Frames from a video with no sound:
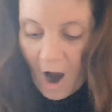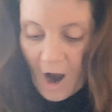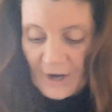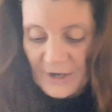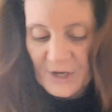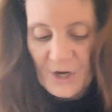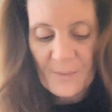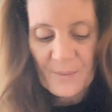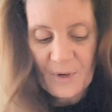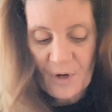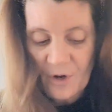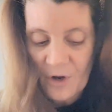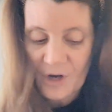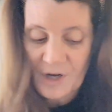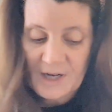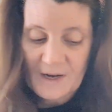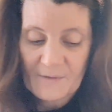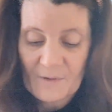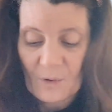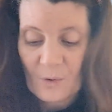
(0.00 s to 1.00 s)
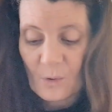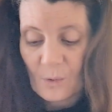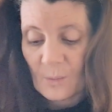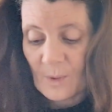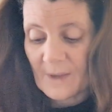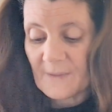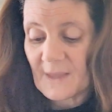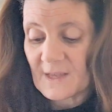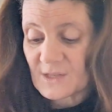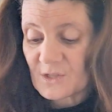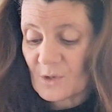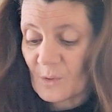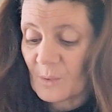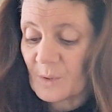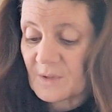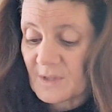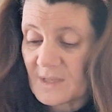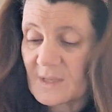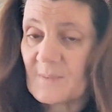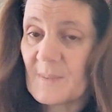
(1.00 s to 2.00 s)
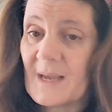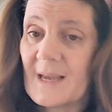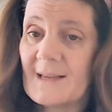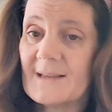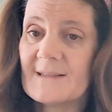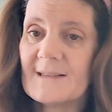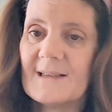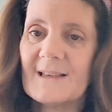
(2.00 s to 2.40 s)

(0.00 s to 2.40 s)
No, we're not going down the hallway. That's not what this means.